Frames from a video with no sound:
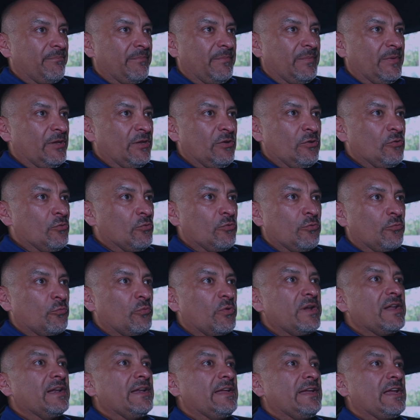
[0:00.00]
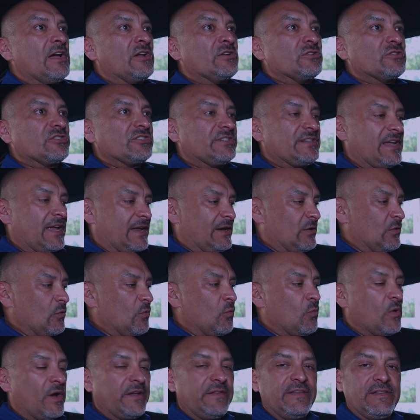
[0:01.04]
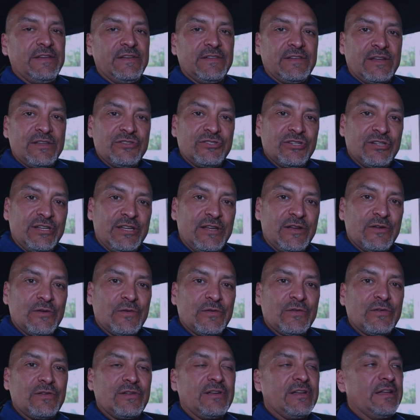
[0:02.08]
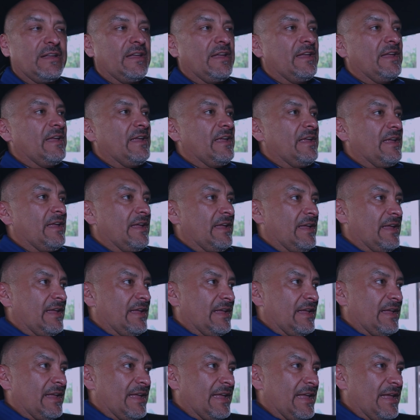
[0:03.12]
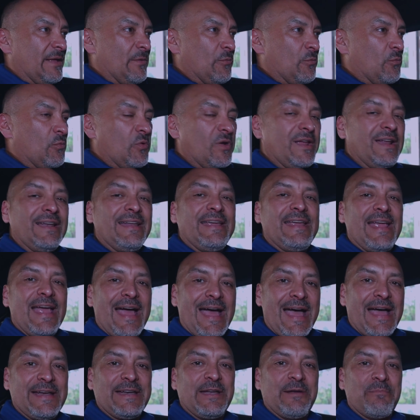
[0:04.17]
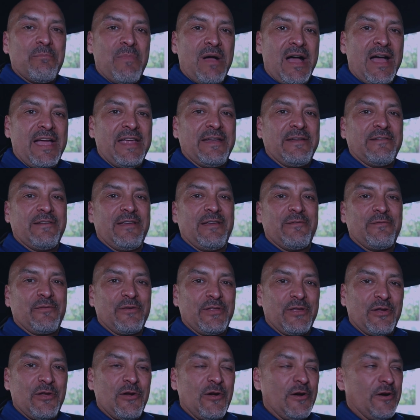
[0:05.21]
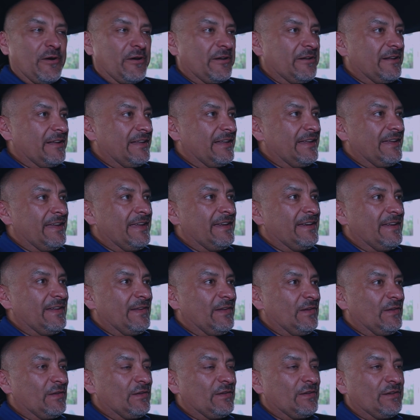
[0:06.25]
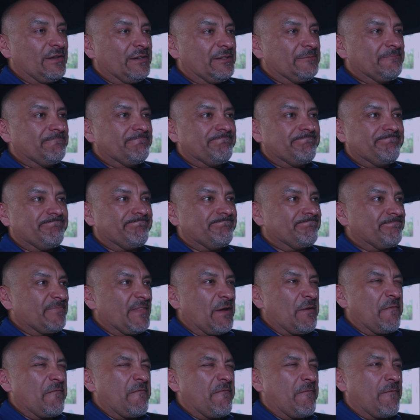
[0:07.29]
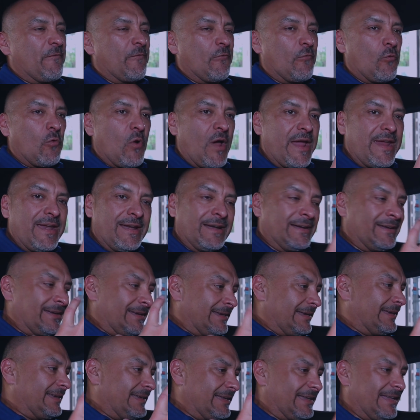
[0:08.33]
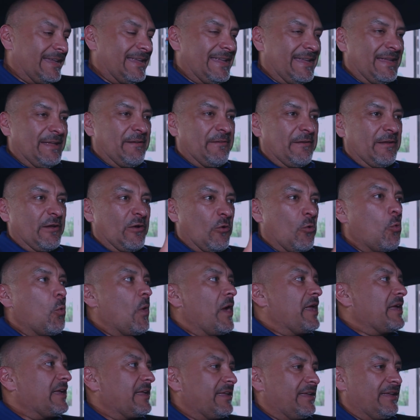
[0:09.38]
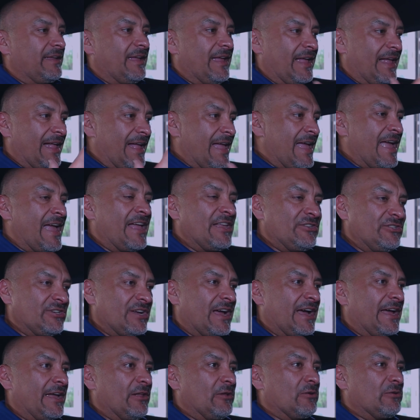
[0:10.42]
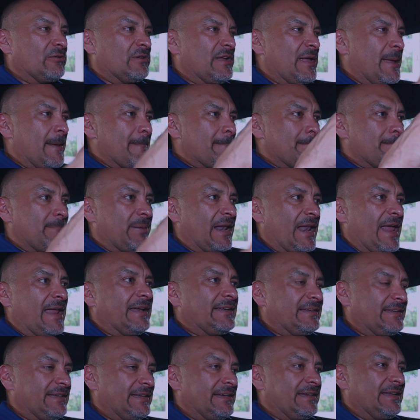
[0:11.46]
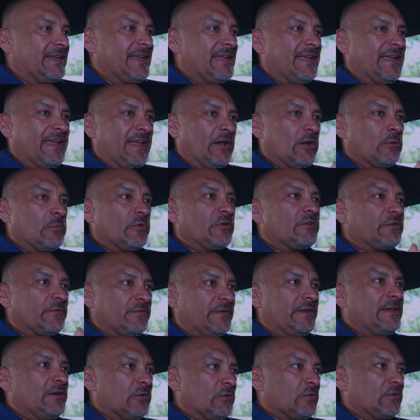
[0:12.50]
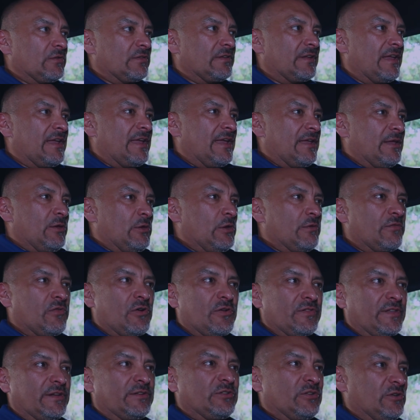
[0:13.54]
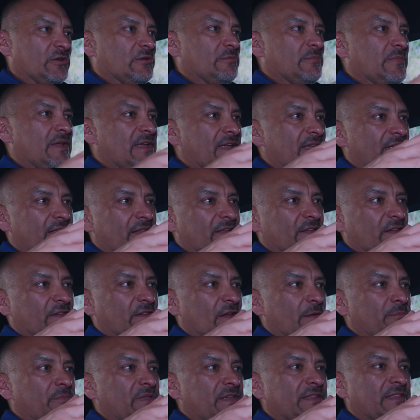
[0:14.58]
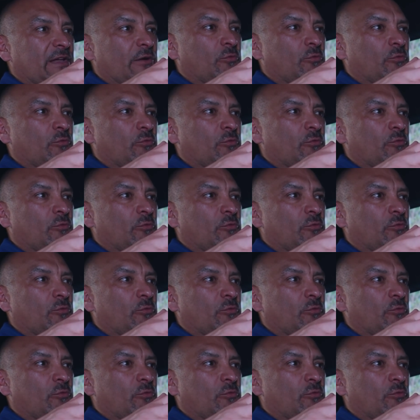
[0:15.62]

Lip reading: you really understand what these engineers really had in mind for the car. It is frighteningly quick, agile, planted. It almost feels, you've heard the term, something that